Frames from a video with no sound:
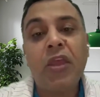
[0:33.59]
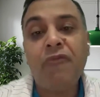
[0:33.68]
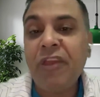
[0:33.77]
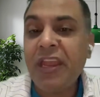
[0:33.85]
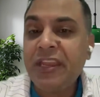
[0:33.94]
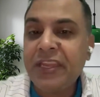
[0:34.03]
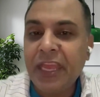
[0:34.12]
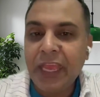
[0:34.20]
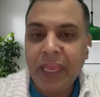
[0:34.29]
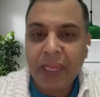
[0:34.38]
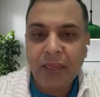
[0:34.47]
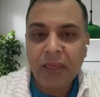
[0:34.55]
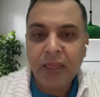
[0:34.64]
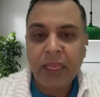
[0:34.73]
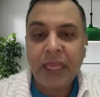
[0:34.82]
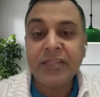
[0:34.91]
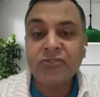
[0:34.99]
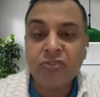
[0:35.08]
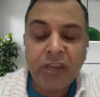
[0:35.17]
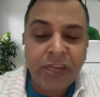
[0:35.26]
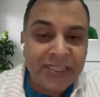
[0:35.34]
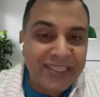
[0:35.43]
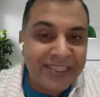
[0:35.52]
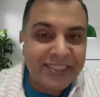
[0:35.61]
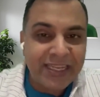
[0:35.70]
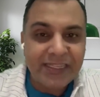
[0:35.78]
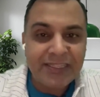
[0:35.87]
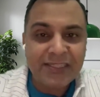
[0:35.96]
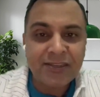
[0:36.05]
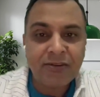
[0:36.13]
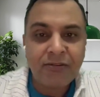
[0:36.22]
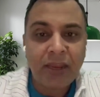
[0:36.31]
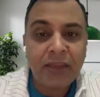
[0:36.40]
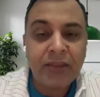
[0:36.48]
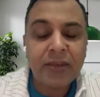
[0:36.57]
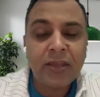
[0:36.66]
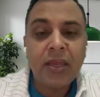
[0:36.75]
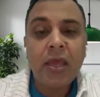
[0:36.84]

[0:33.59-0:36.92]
weight gain, insulin resistance, right?